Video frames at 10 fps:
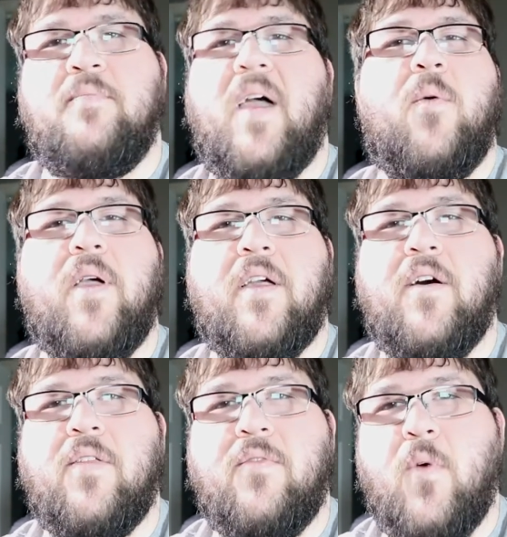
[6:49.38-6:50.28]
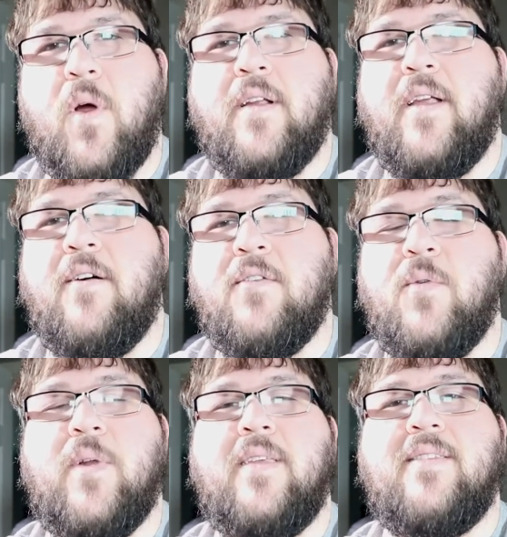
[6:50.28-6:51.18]
I wouldn't call the $400
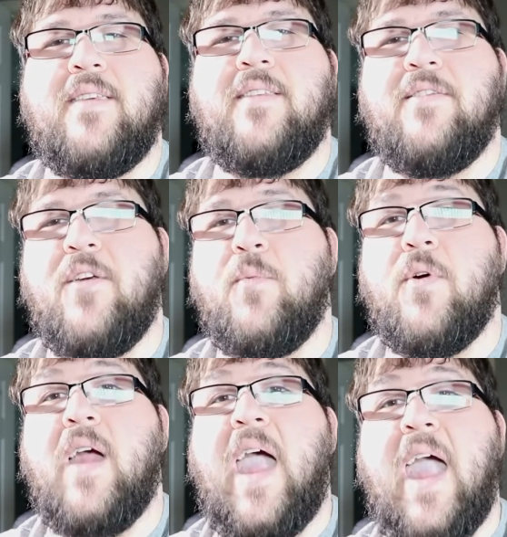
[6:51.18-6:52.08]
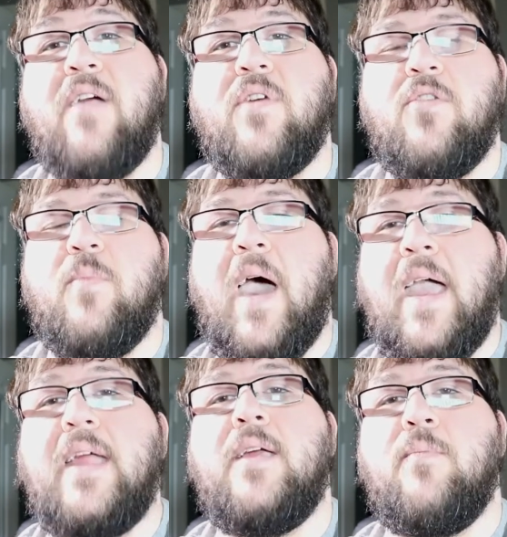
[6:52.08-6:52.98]
2060 Super average
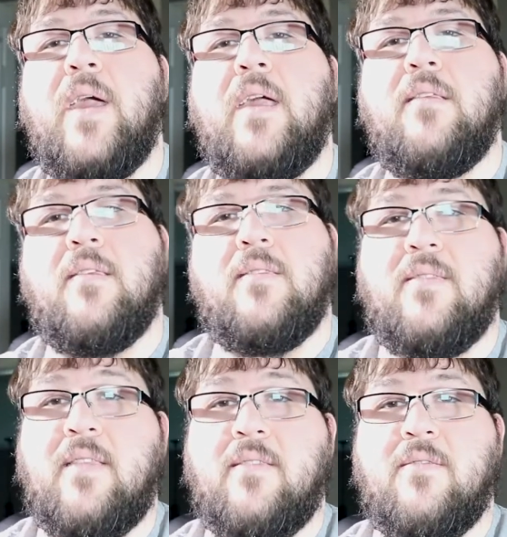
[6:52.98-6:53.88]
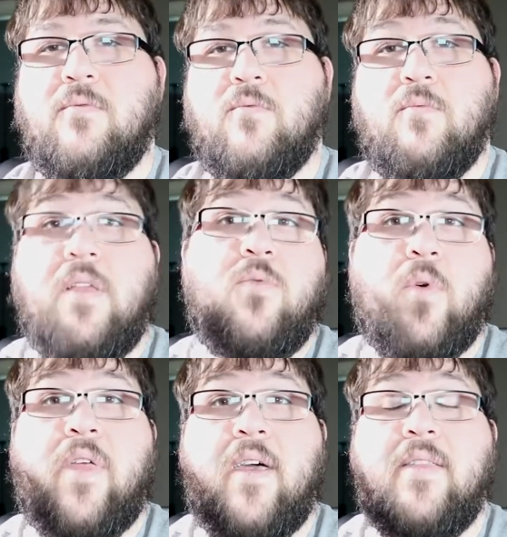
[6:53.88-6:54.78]
by any means. That's
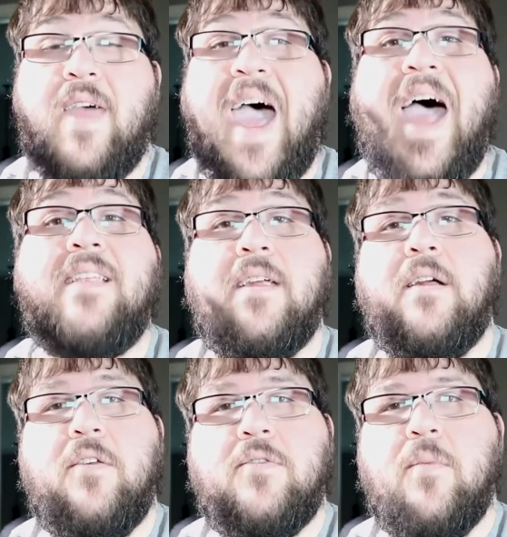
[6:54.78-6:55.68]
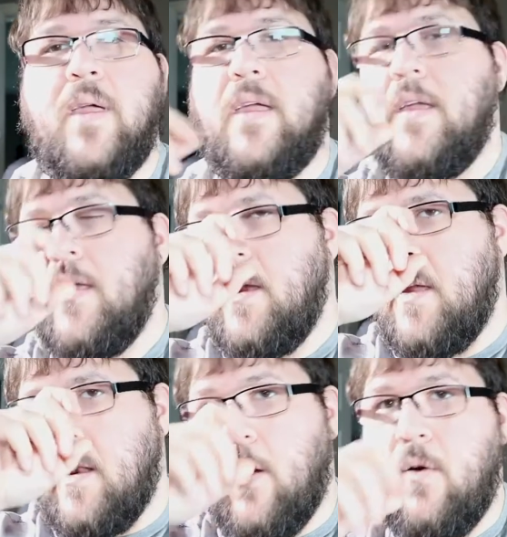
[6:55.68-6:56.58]
where the high tier used to be.
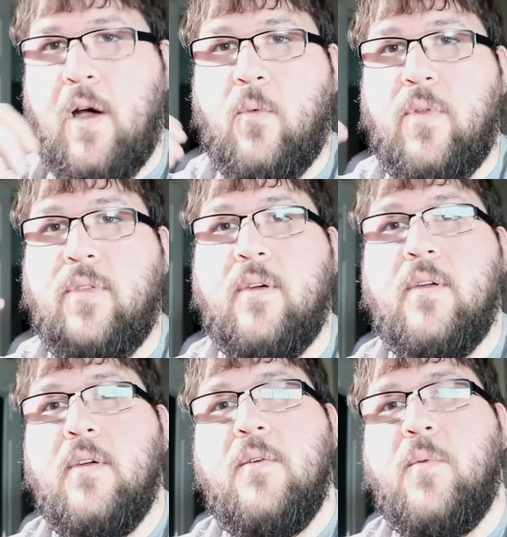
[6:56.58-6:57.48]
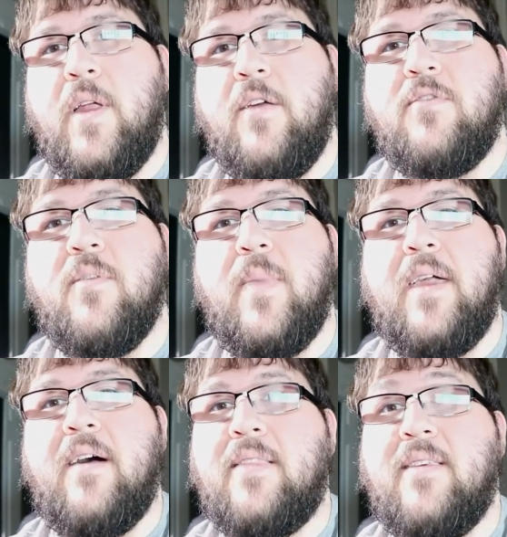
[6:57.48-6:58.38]
Like when it used to
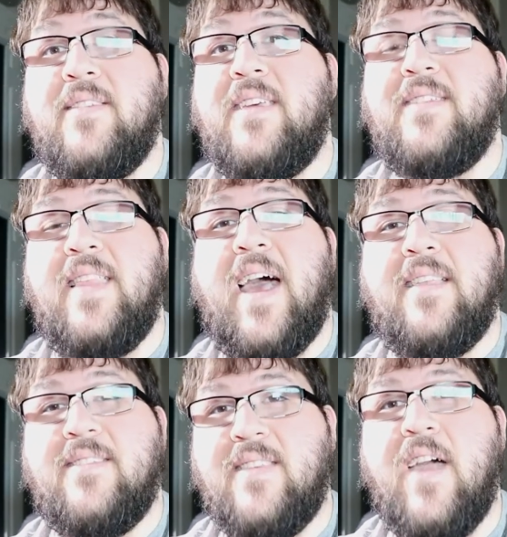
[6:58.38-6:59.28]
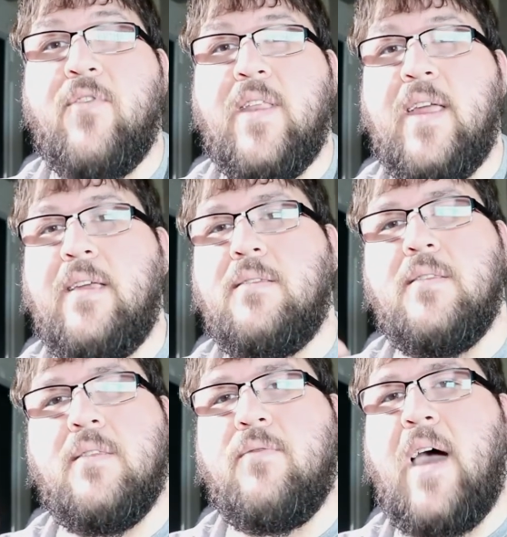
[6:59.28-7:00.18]
be like the 6970s
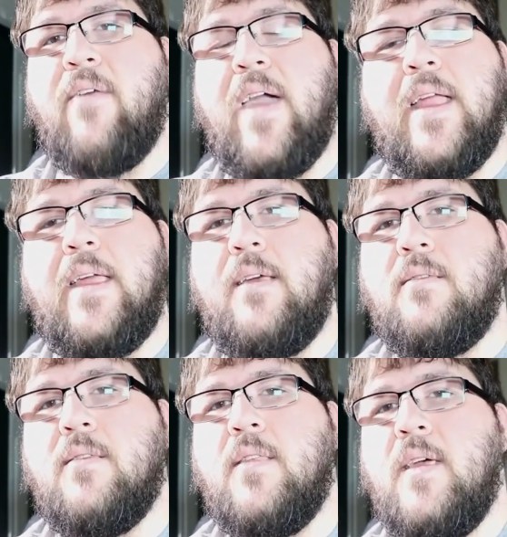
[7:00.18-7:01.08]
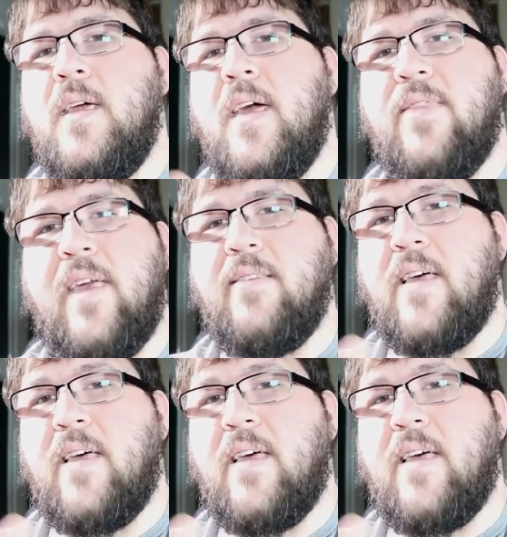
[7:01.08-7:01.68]
and the 580s and things